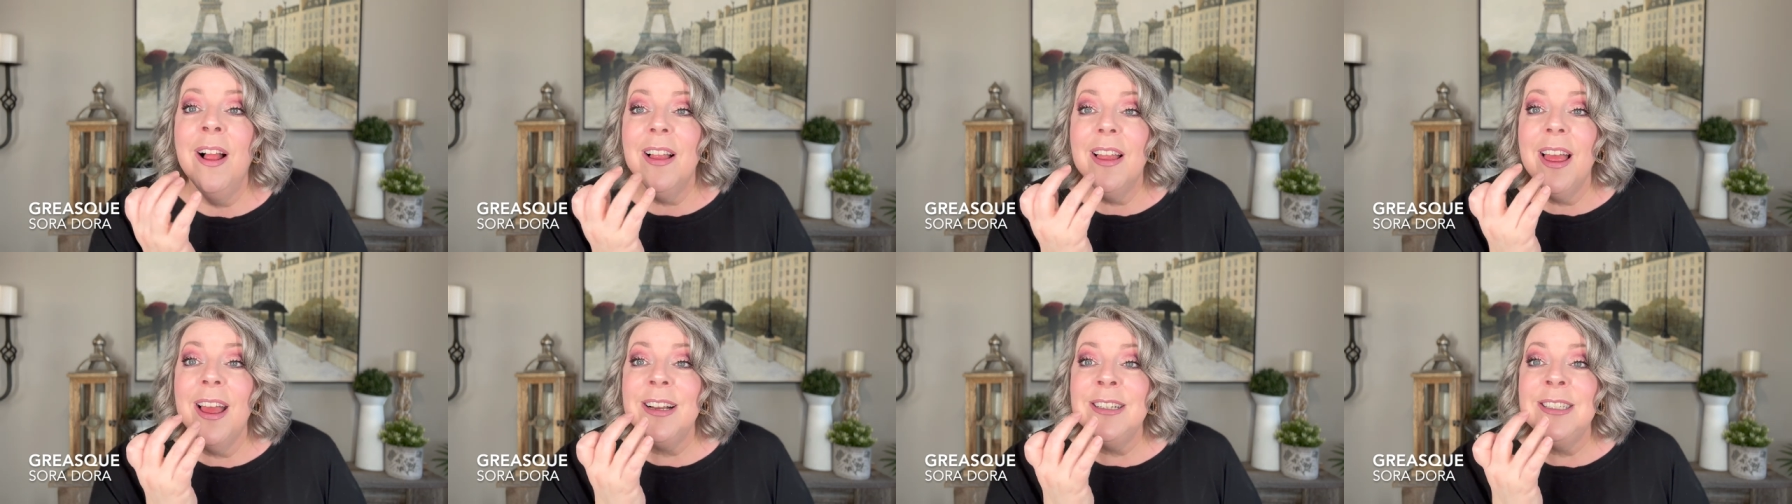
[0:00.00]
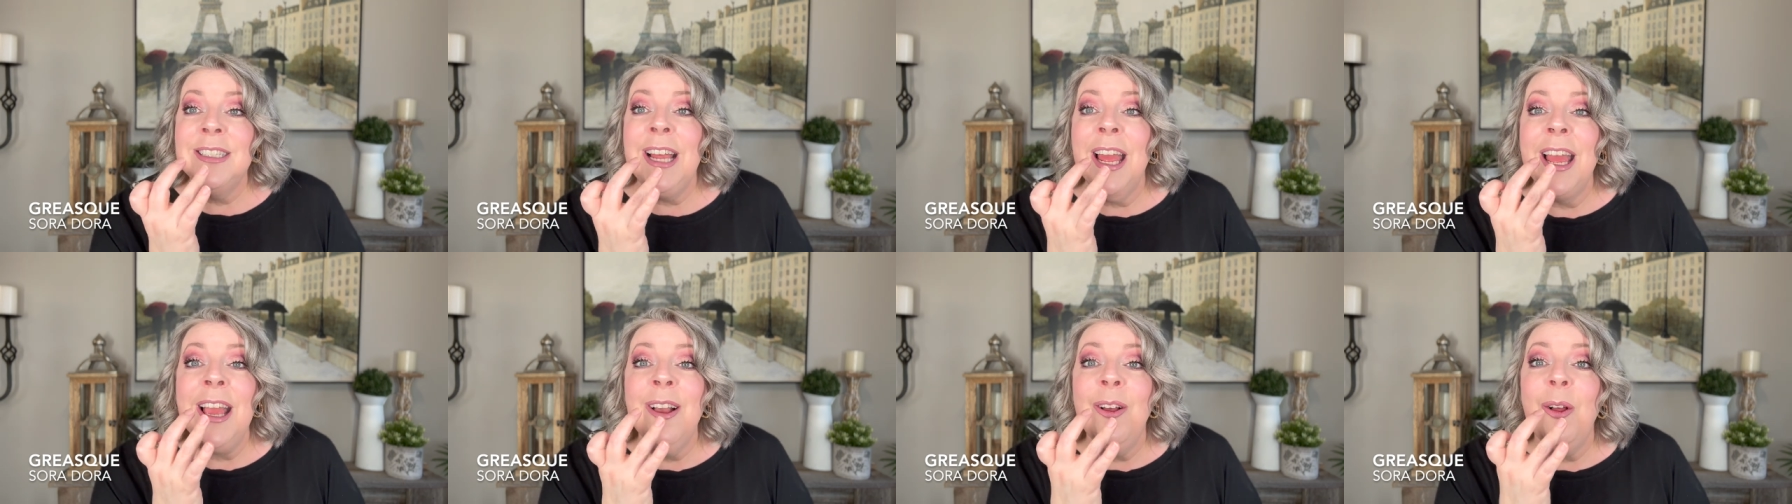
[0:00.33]
like
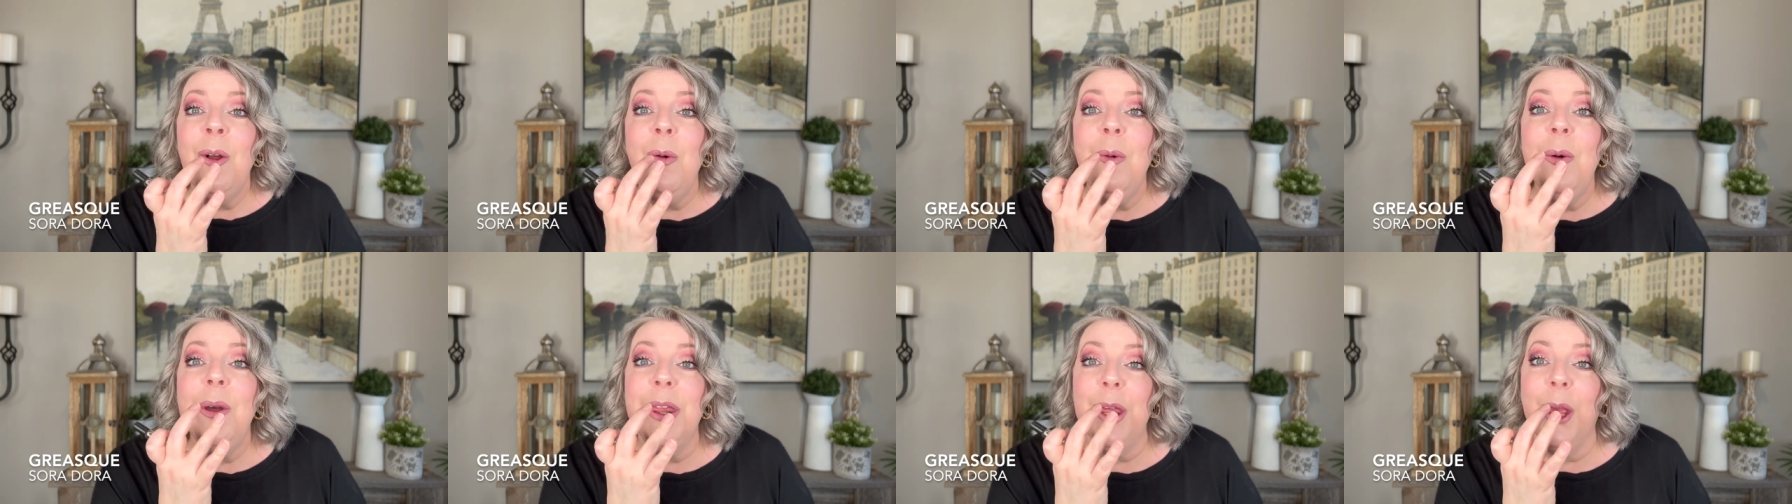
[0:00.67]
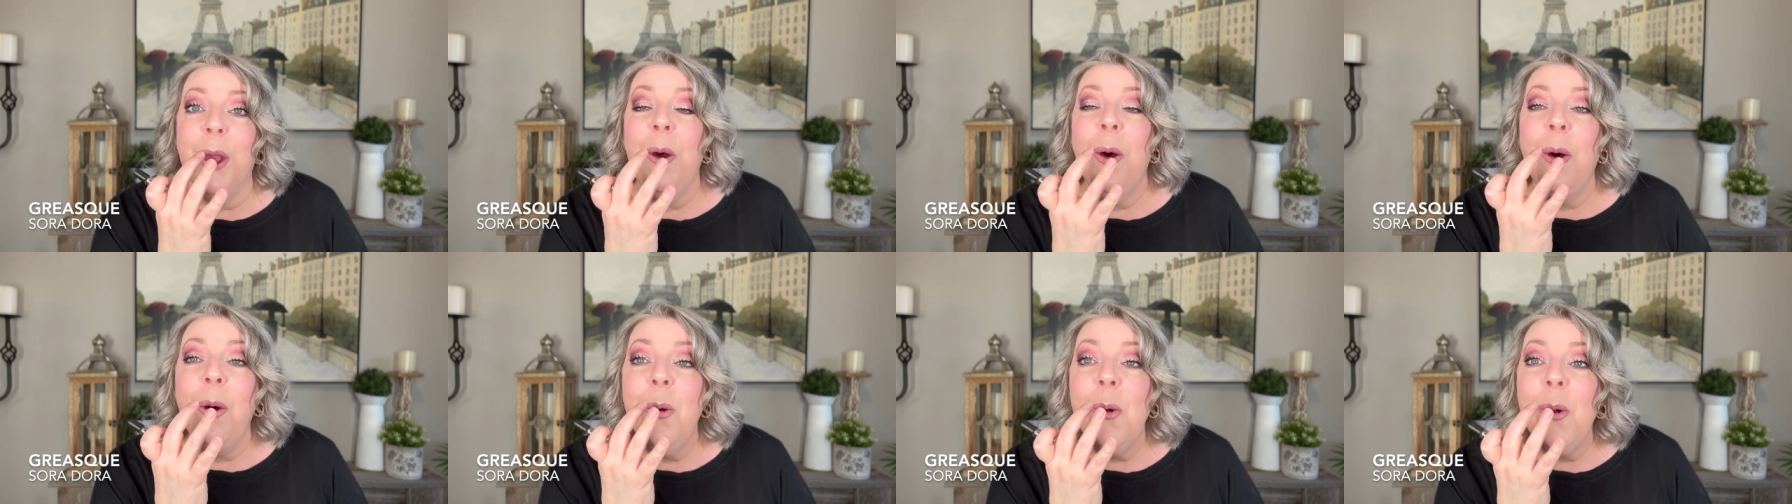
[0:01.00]
tingle with
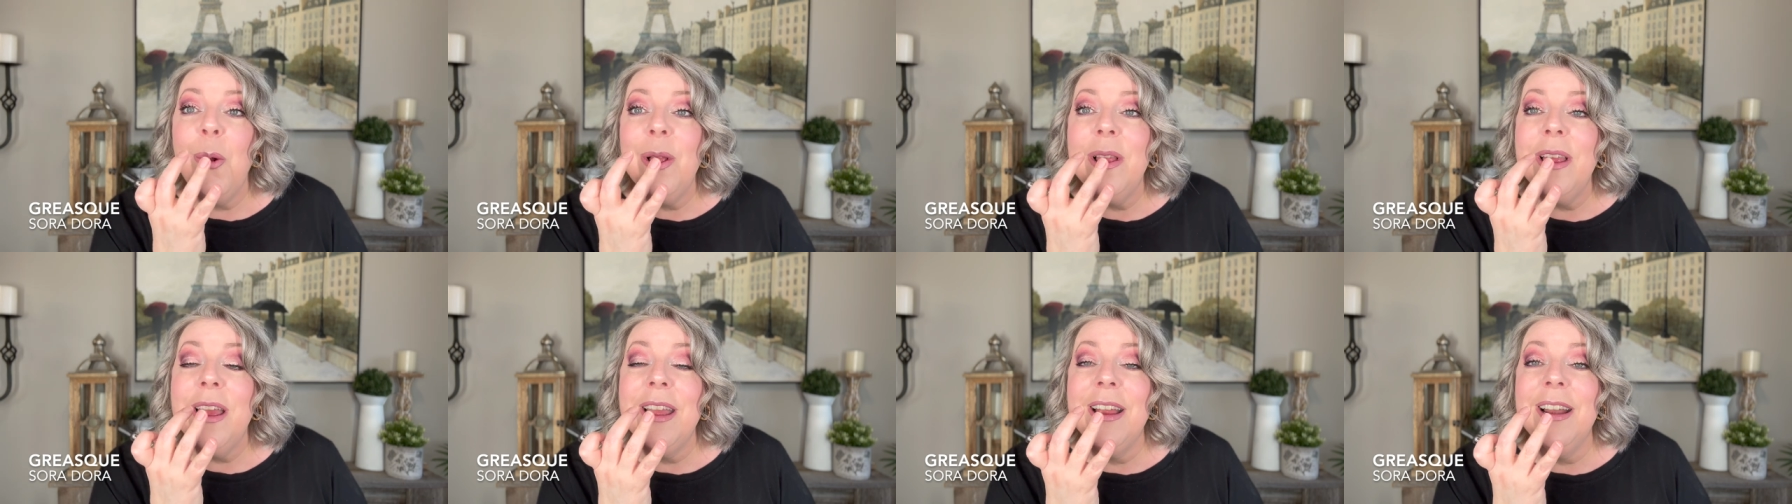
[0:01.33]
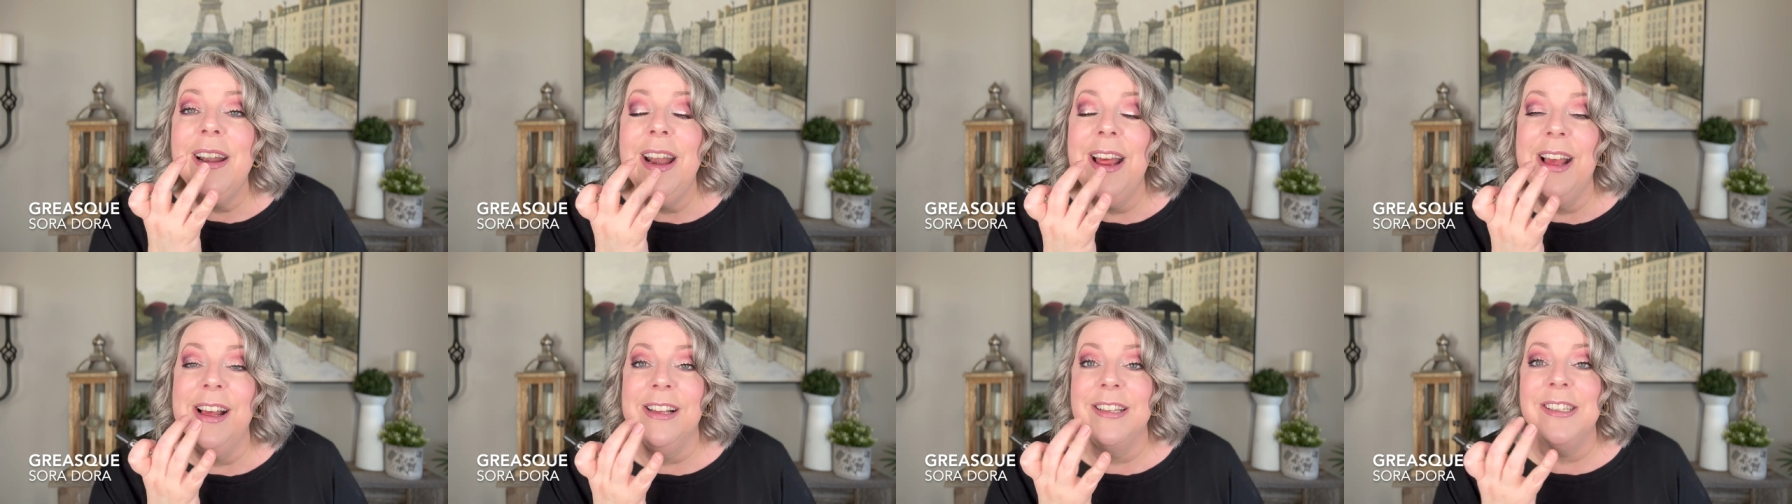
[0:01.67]

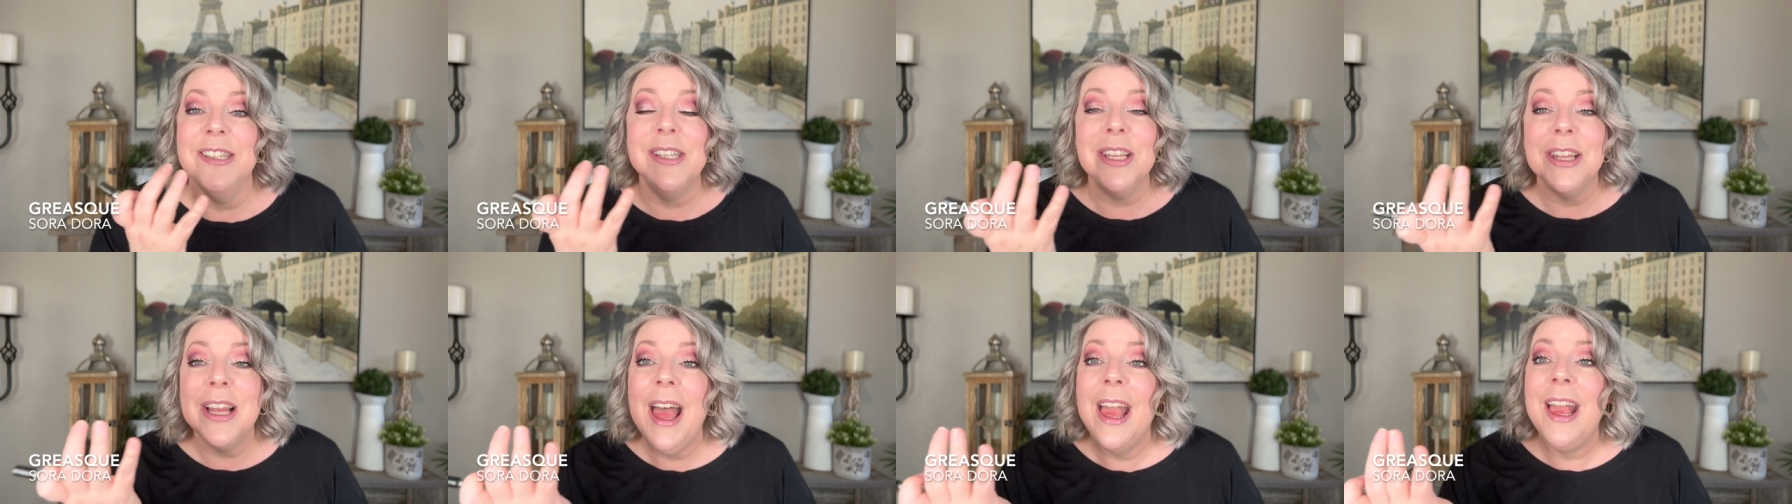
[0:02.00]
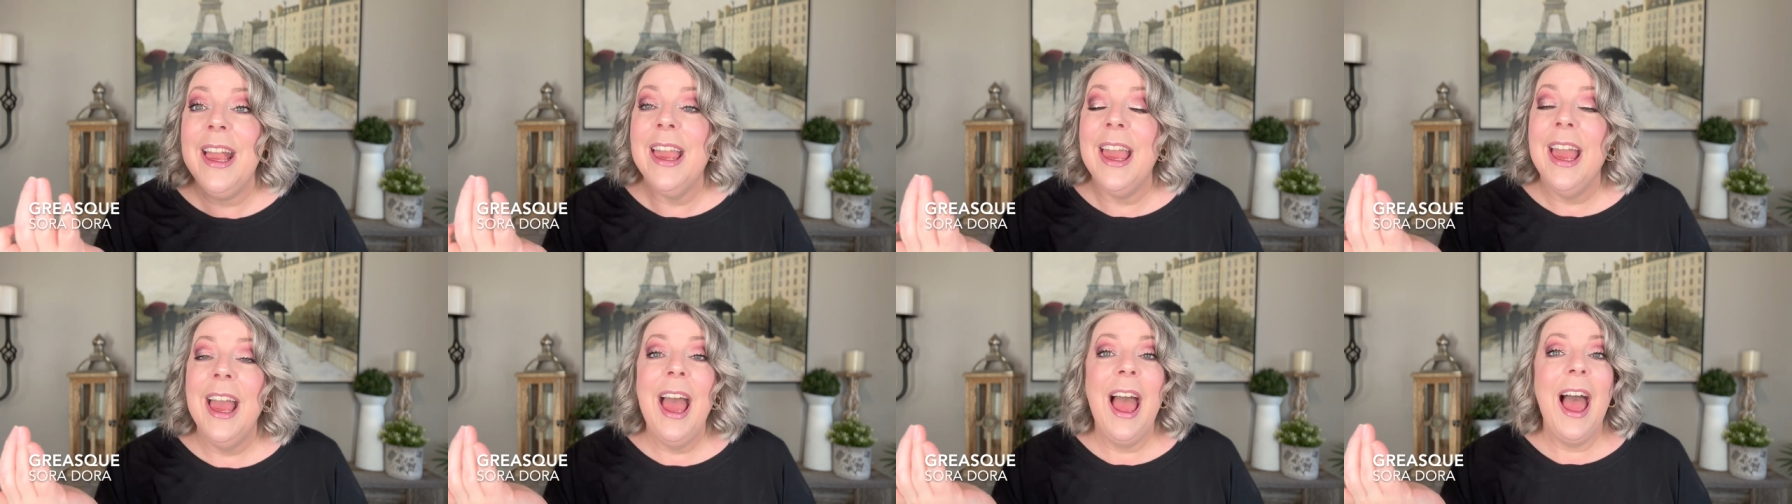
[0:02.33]
coolingness.
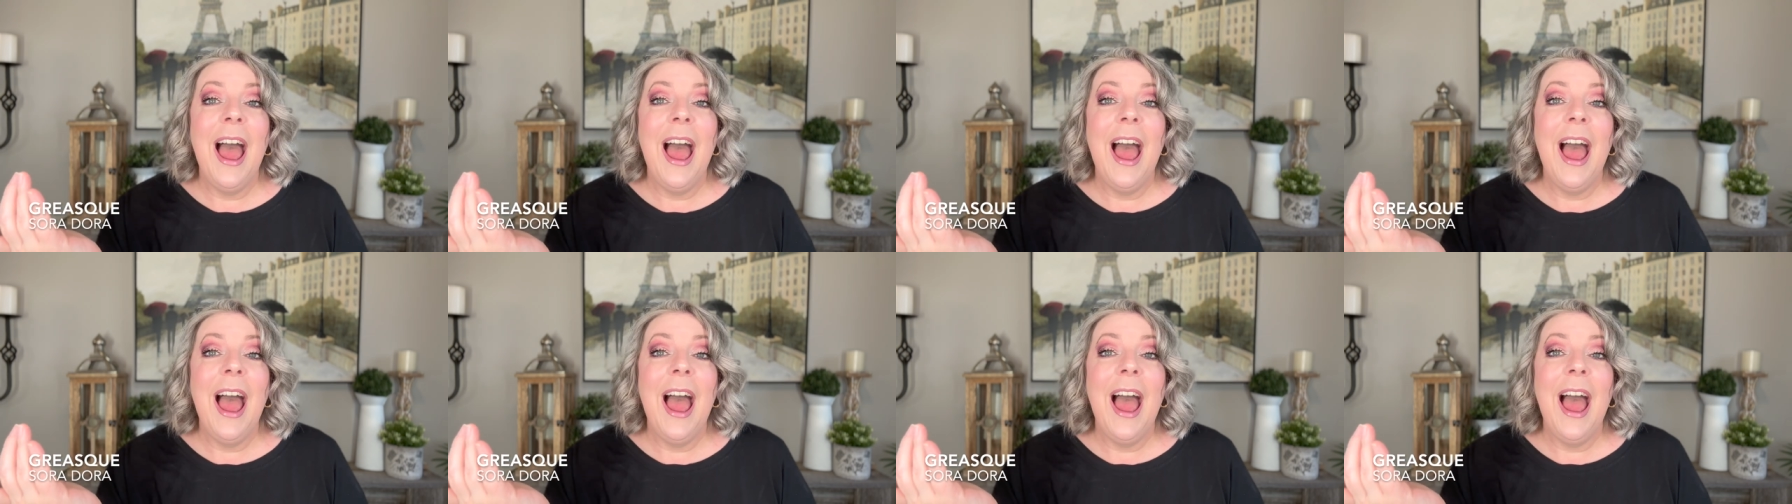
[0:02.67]
Like